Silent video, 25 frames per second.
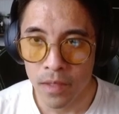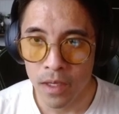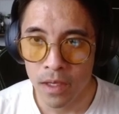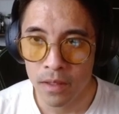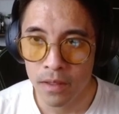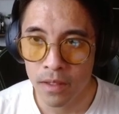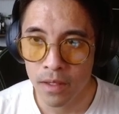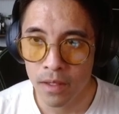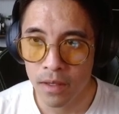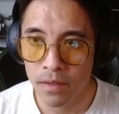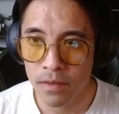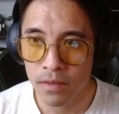
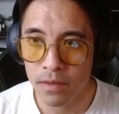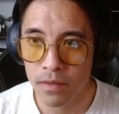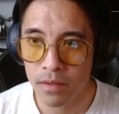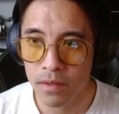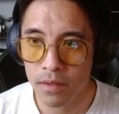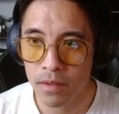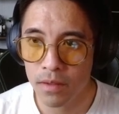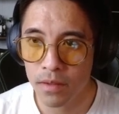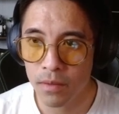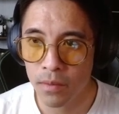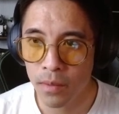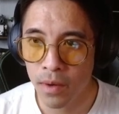This
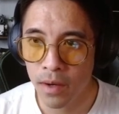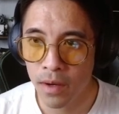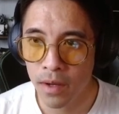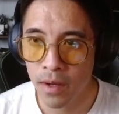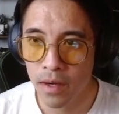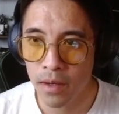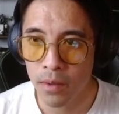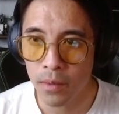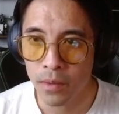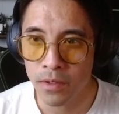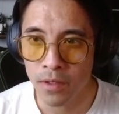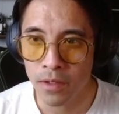
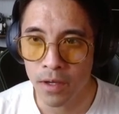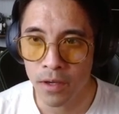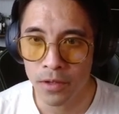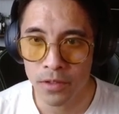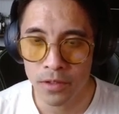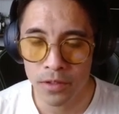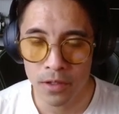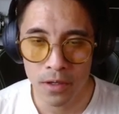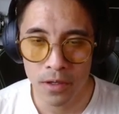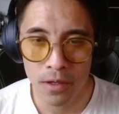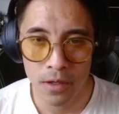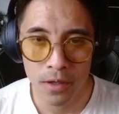one was
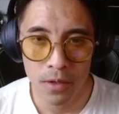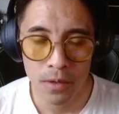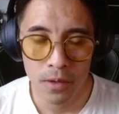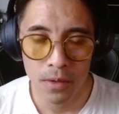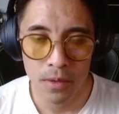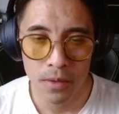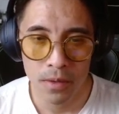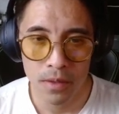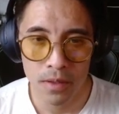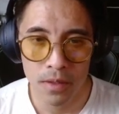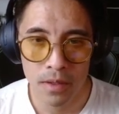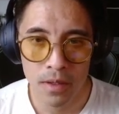
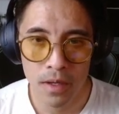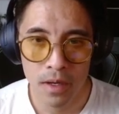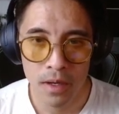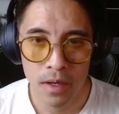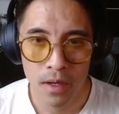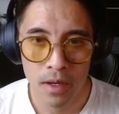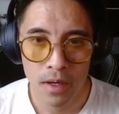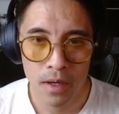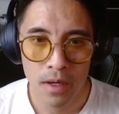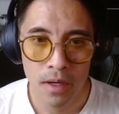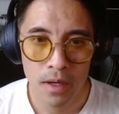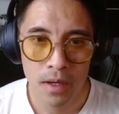also
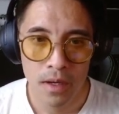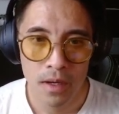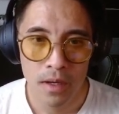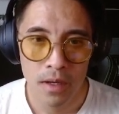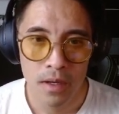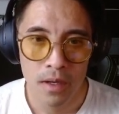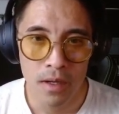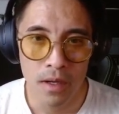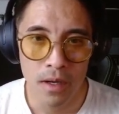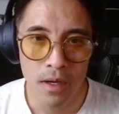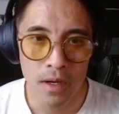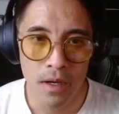
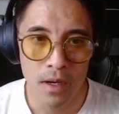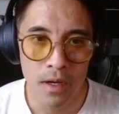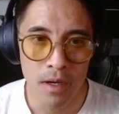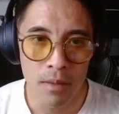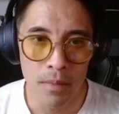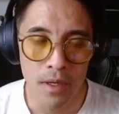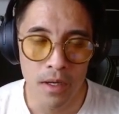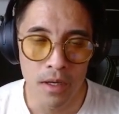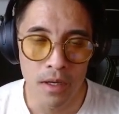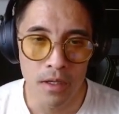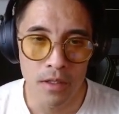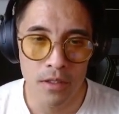
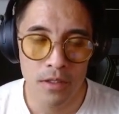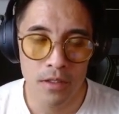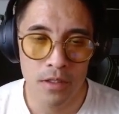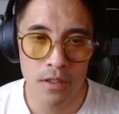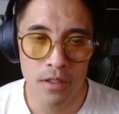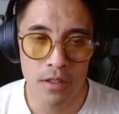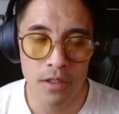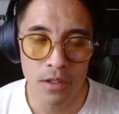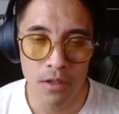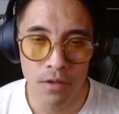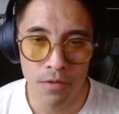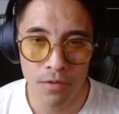a
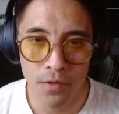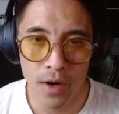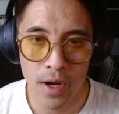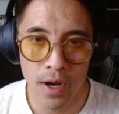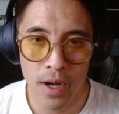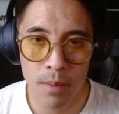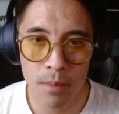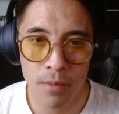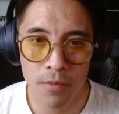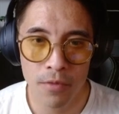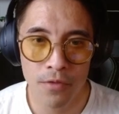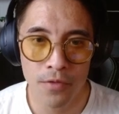still
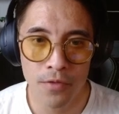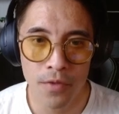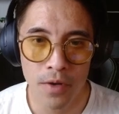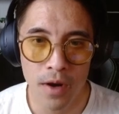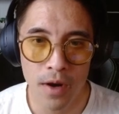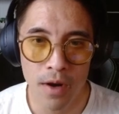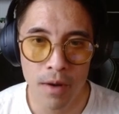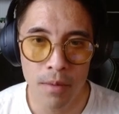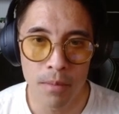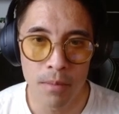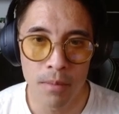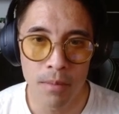frame
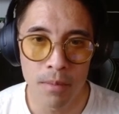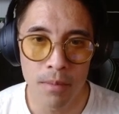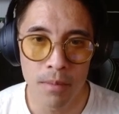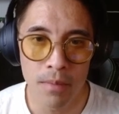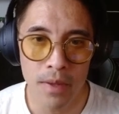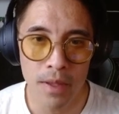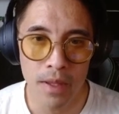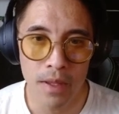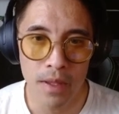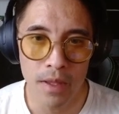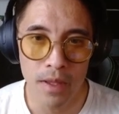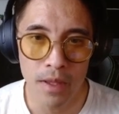from
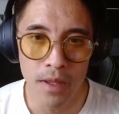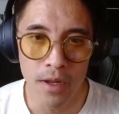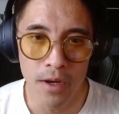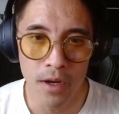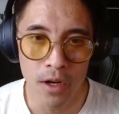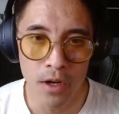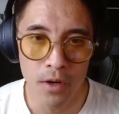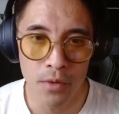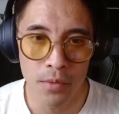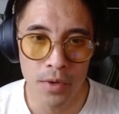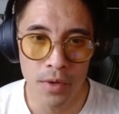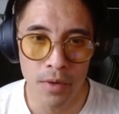an
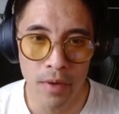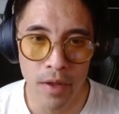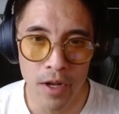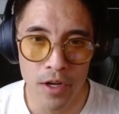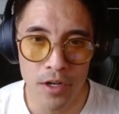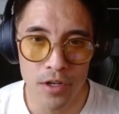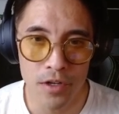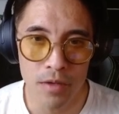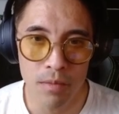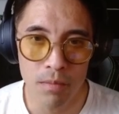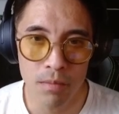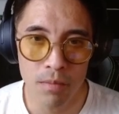Unreal
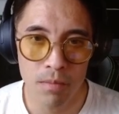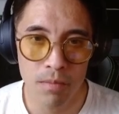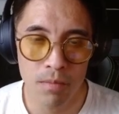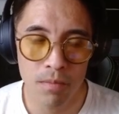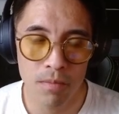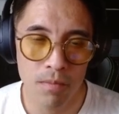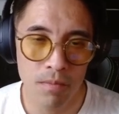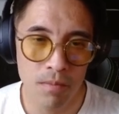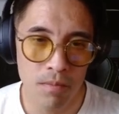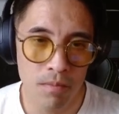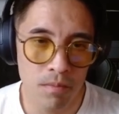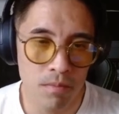Engine
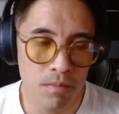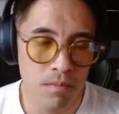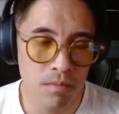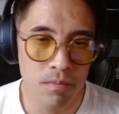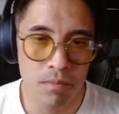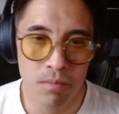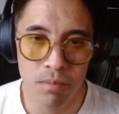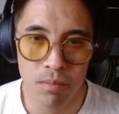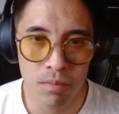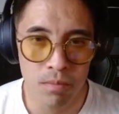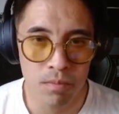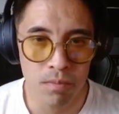
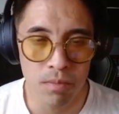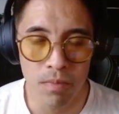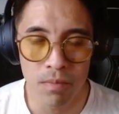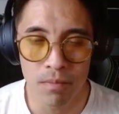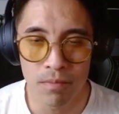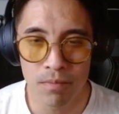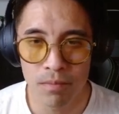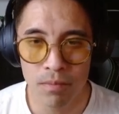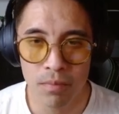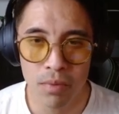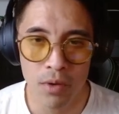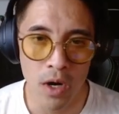
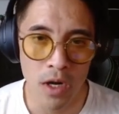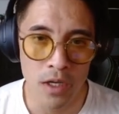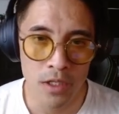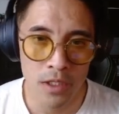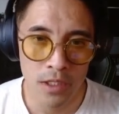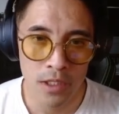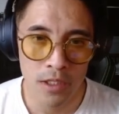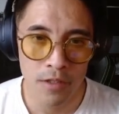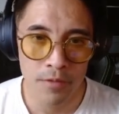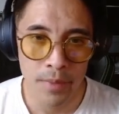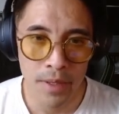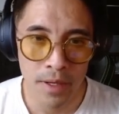
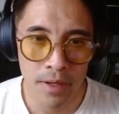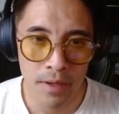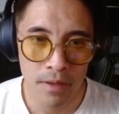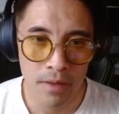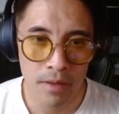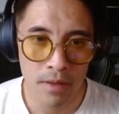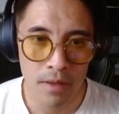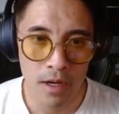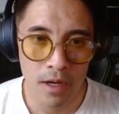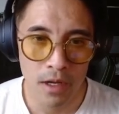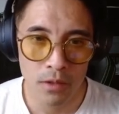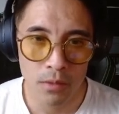project of mine
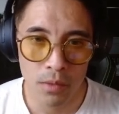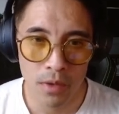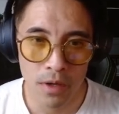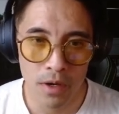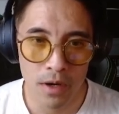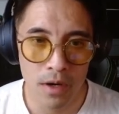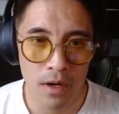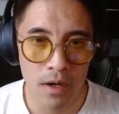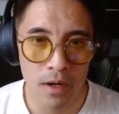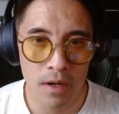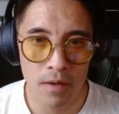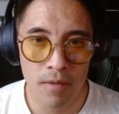that I was
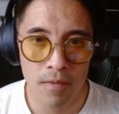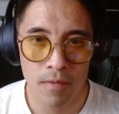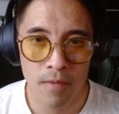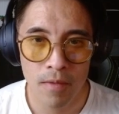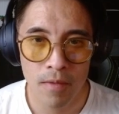working on.